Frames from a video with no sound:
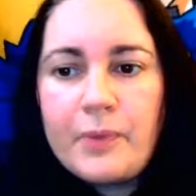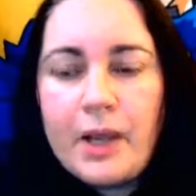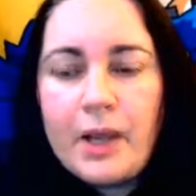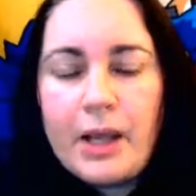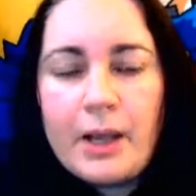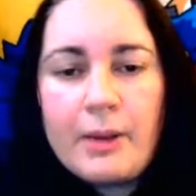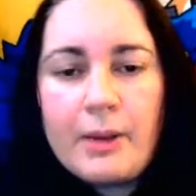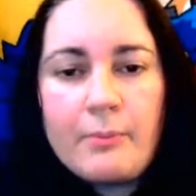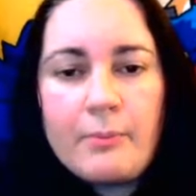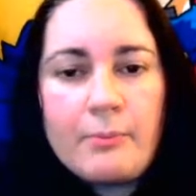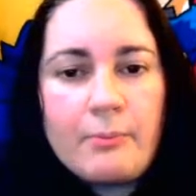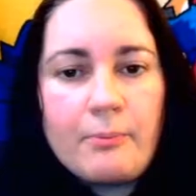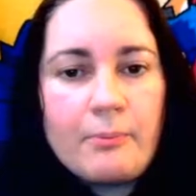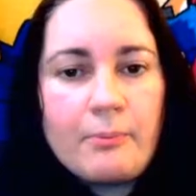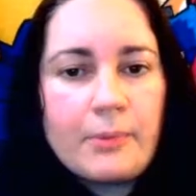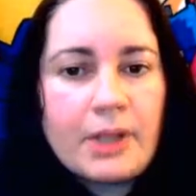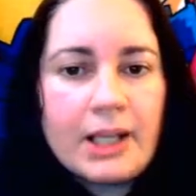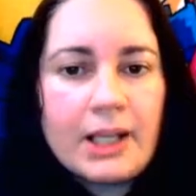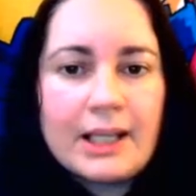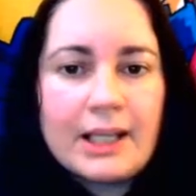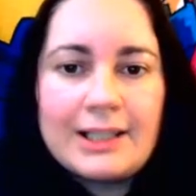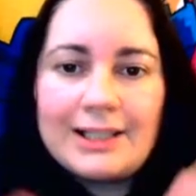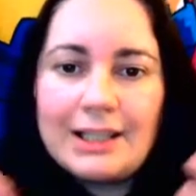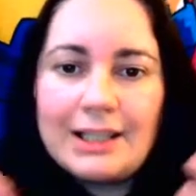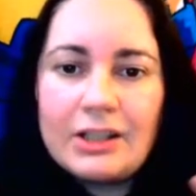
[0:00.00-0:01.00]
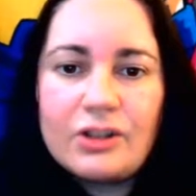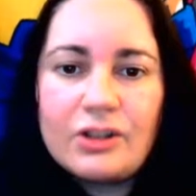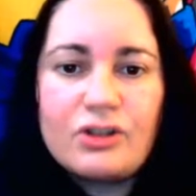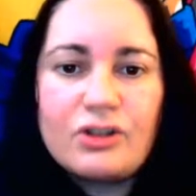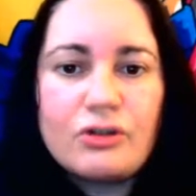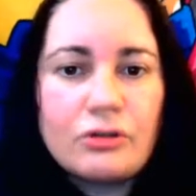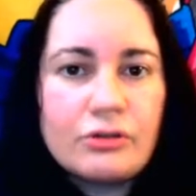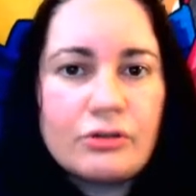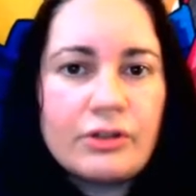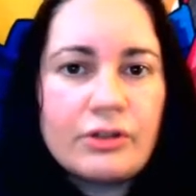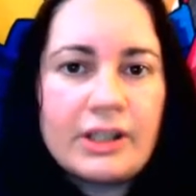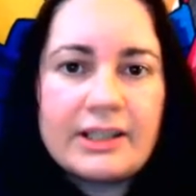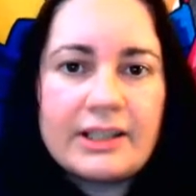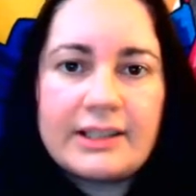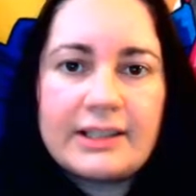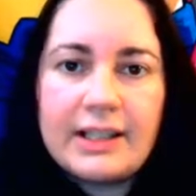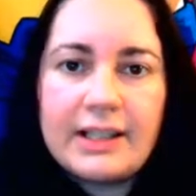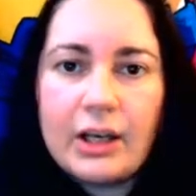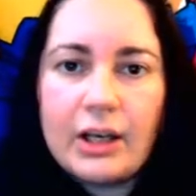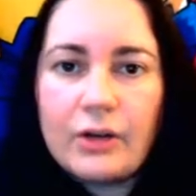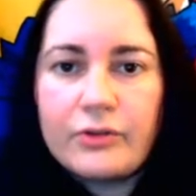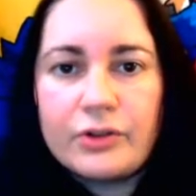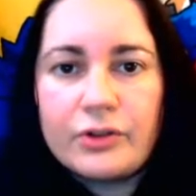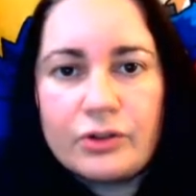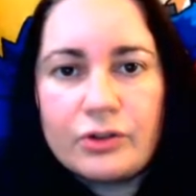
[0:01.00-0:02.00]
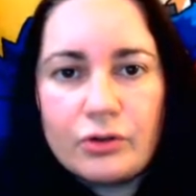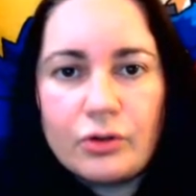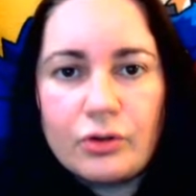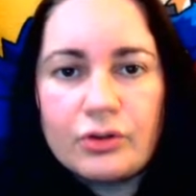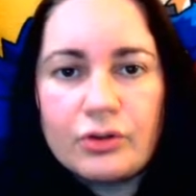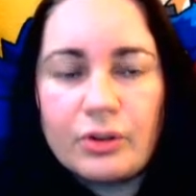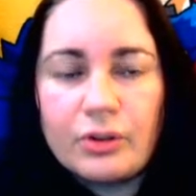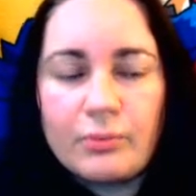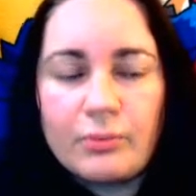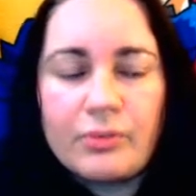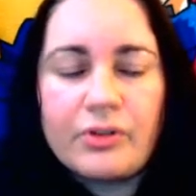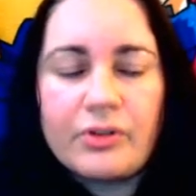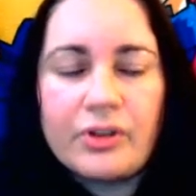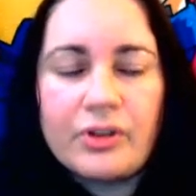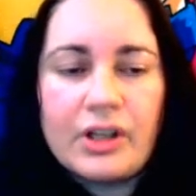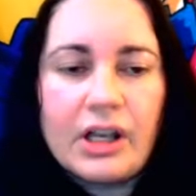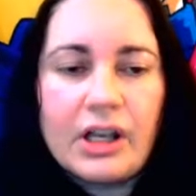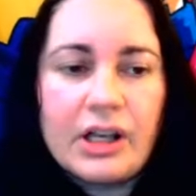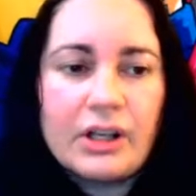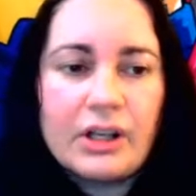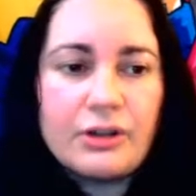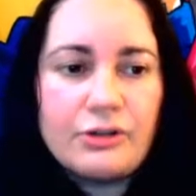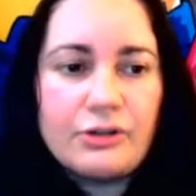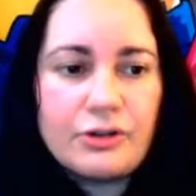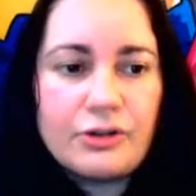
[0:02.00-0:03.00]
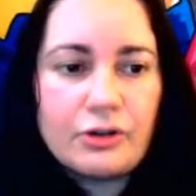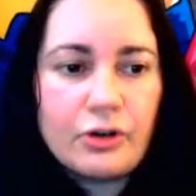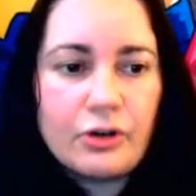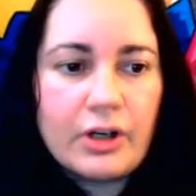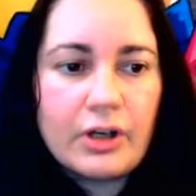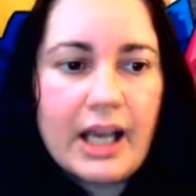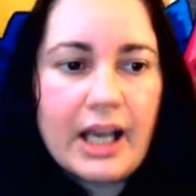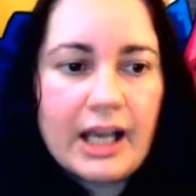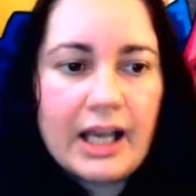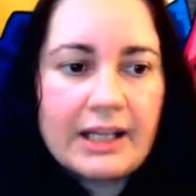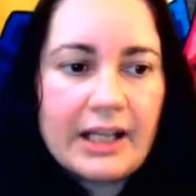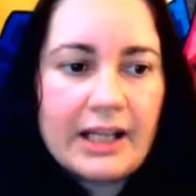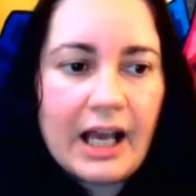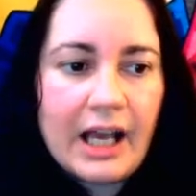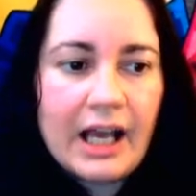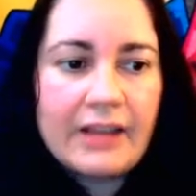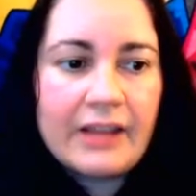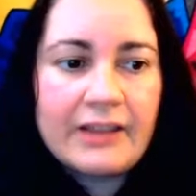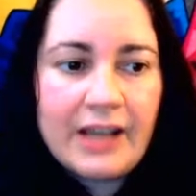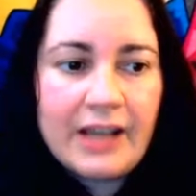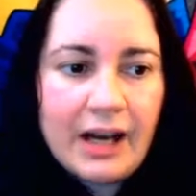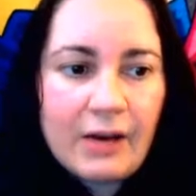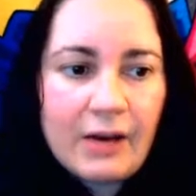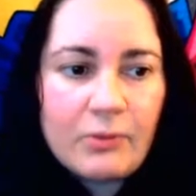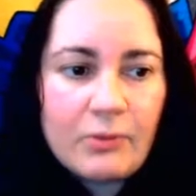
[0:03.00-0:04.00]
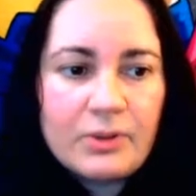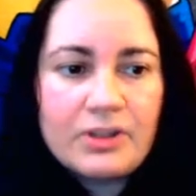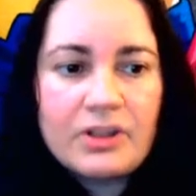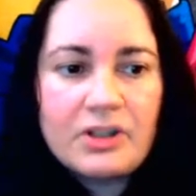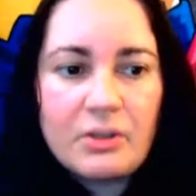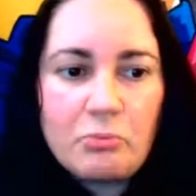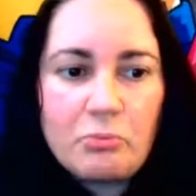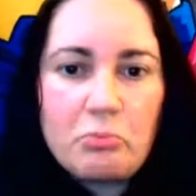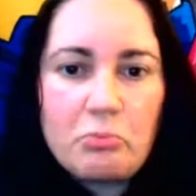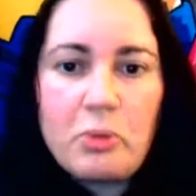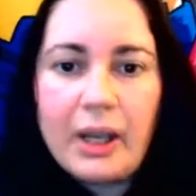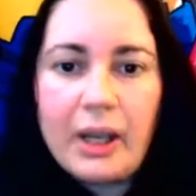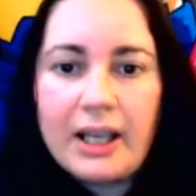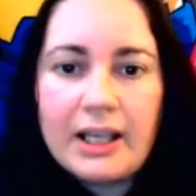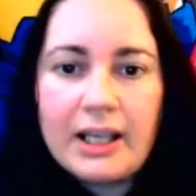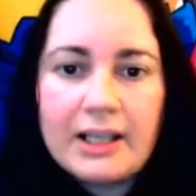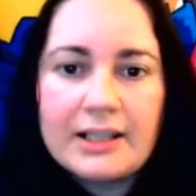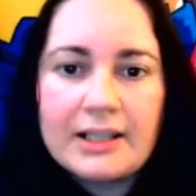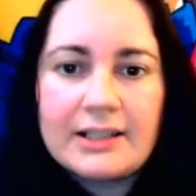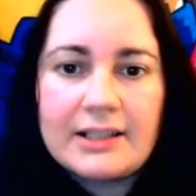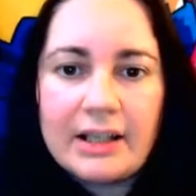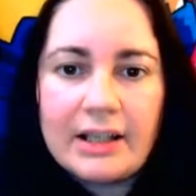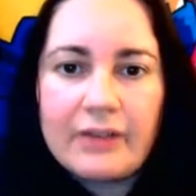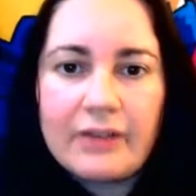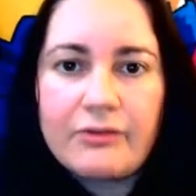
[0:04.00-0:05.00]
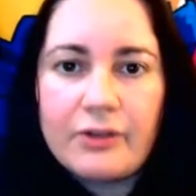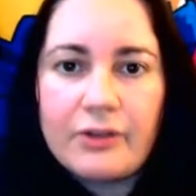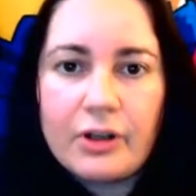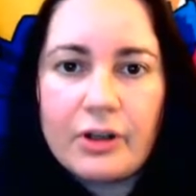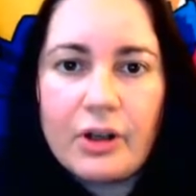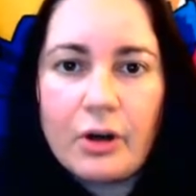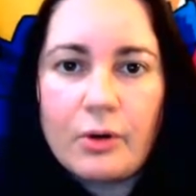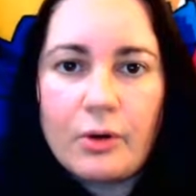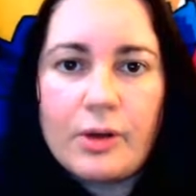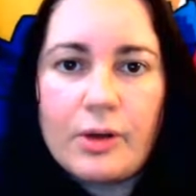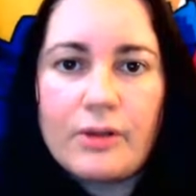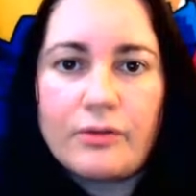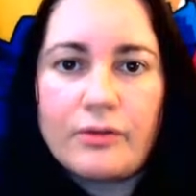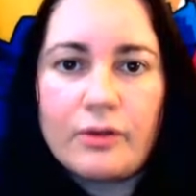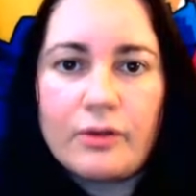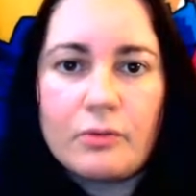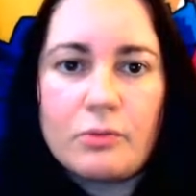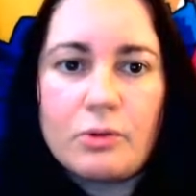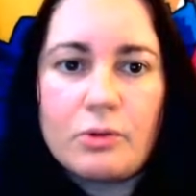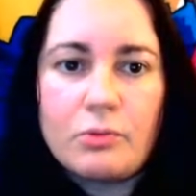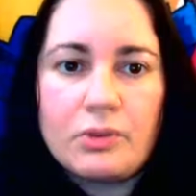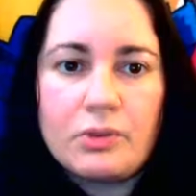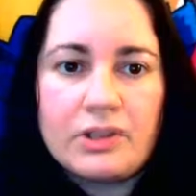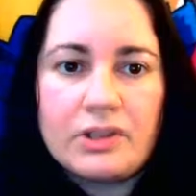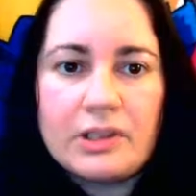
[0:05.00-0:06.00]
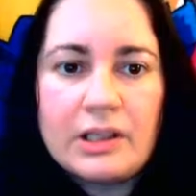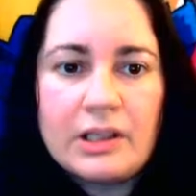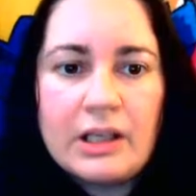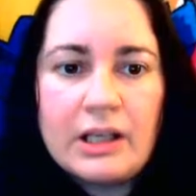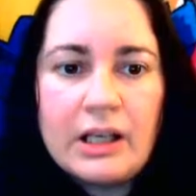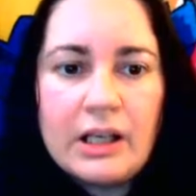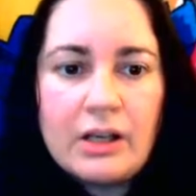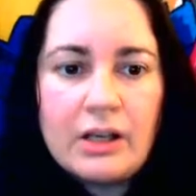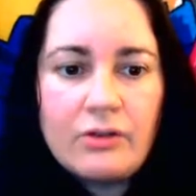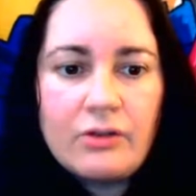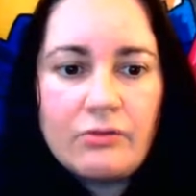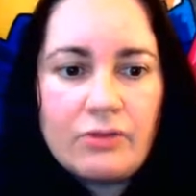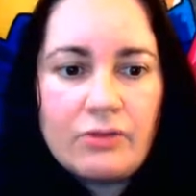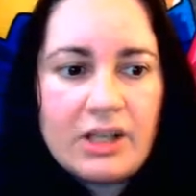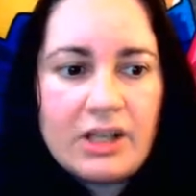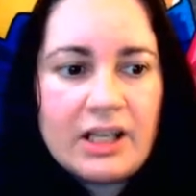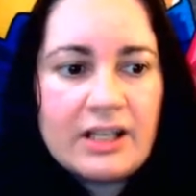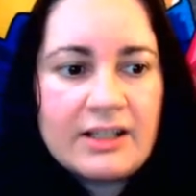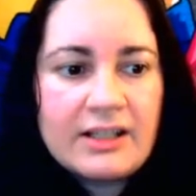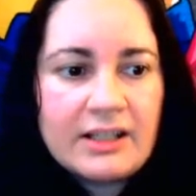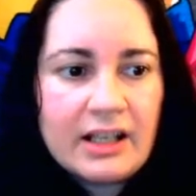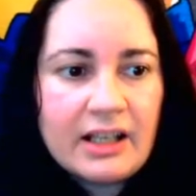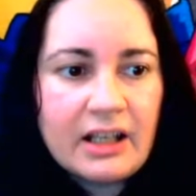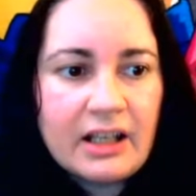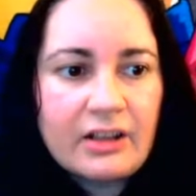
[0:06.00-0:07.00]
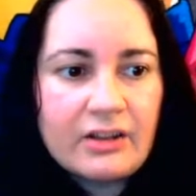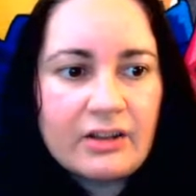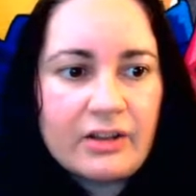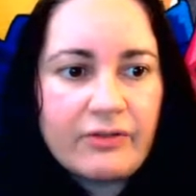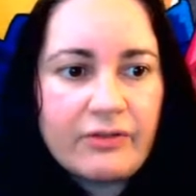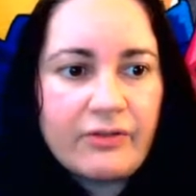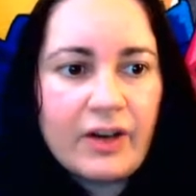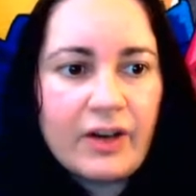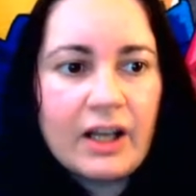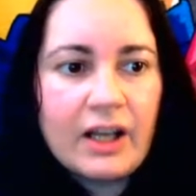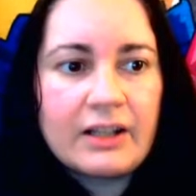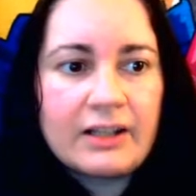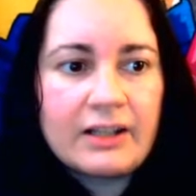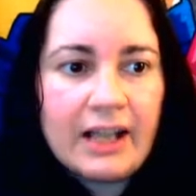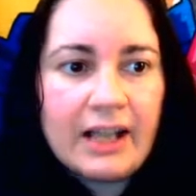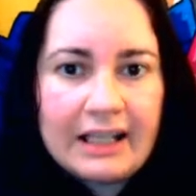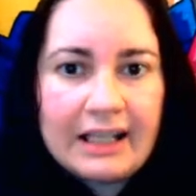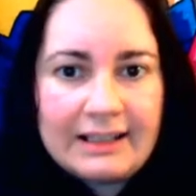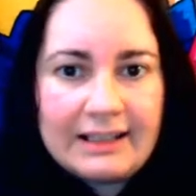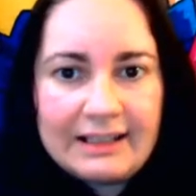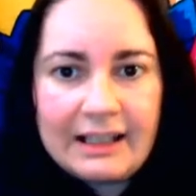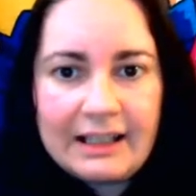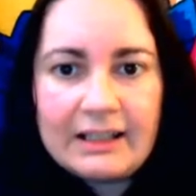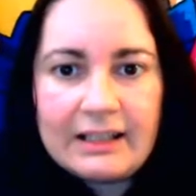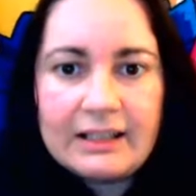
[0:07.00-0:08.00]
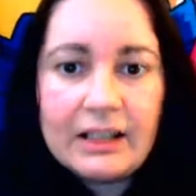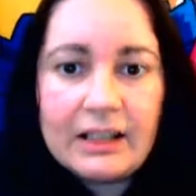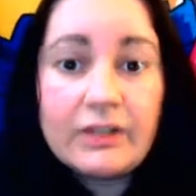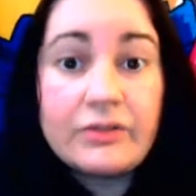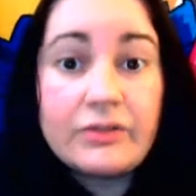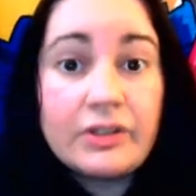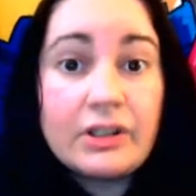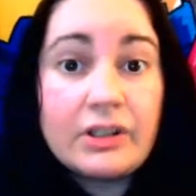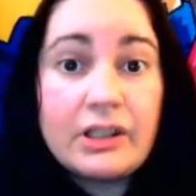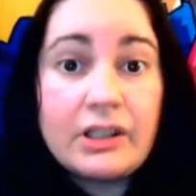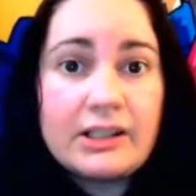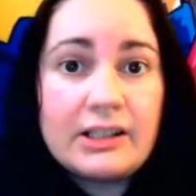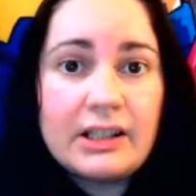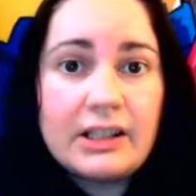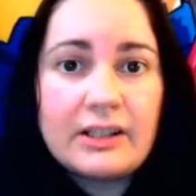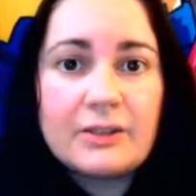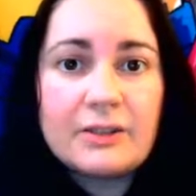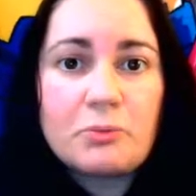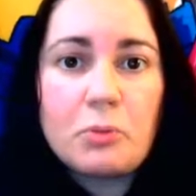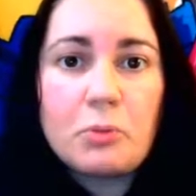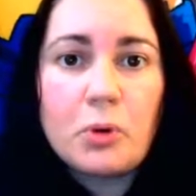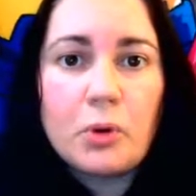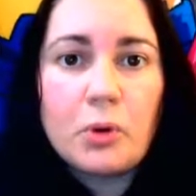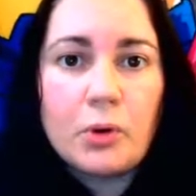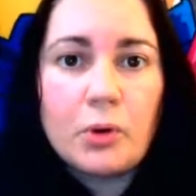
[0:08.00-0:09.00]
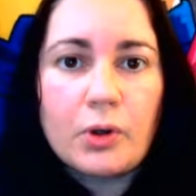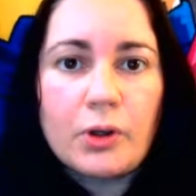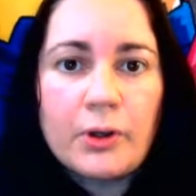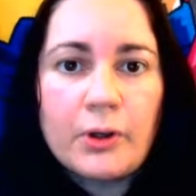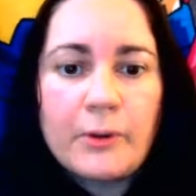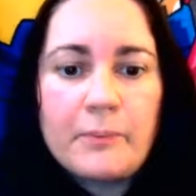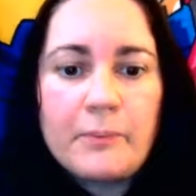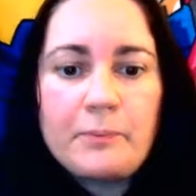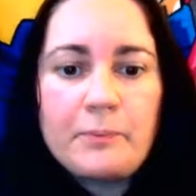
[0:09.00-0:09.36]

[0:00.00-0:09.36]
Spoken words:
Like I say, the genre itself is not something that I enjoy, and that was the biggest difficulty for me, was reconciling the fact that I did have to read this book